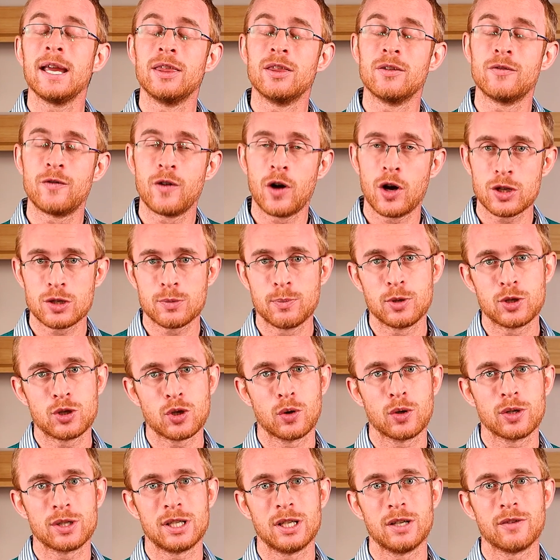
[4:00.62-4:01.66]
In the vast
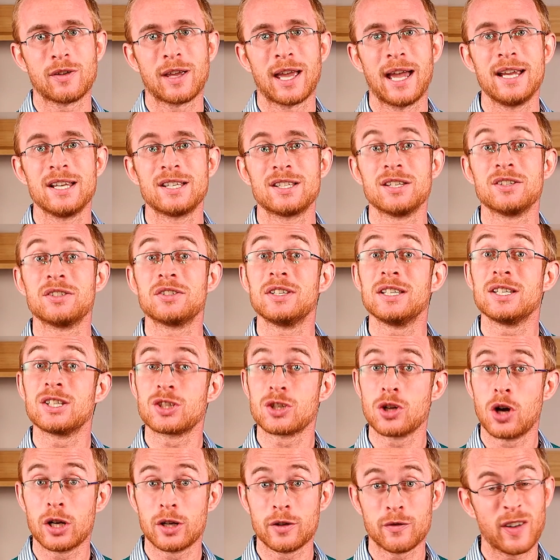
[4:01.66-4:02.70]
majority of cases,
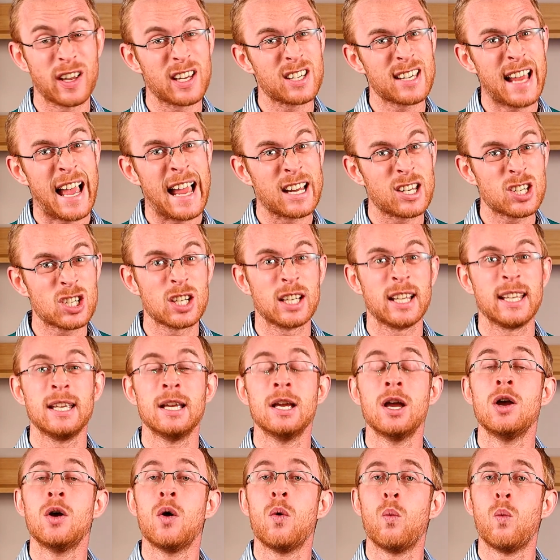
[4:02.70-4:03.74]
these side effects
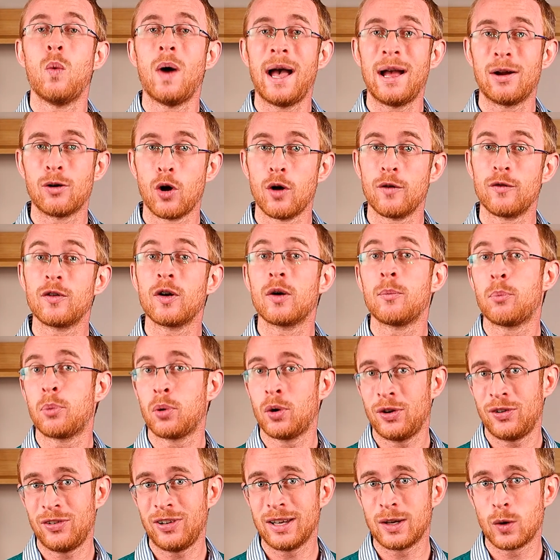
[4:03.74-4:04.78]
actually wear off
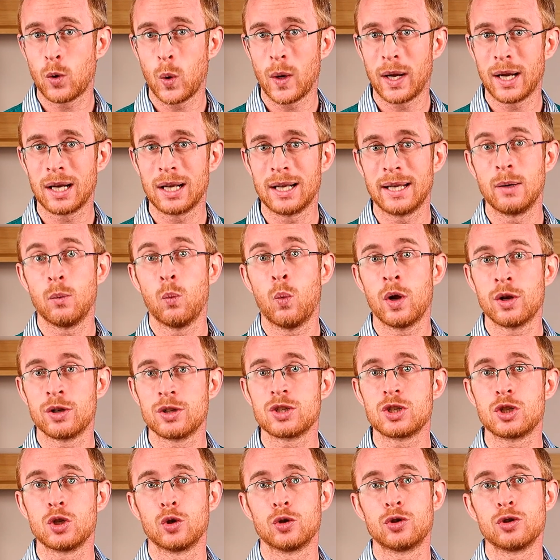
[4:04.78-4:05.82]
pretty quickly
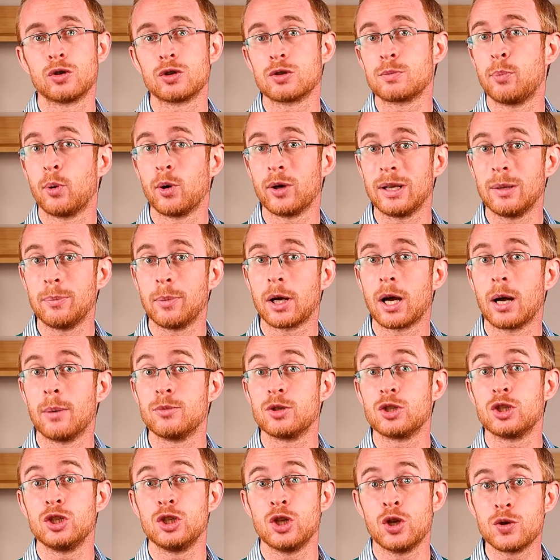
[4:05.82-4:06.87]
once your dog's body
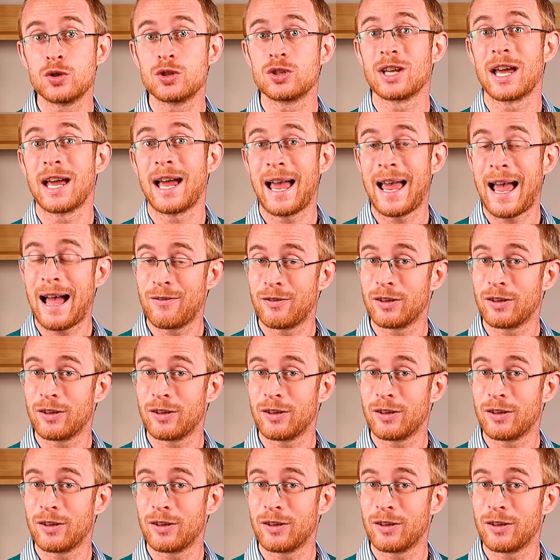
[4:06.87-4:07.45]
becomes used to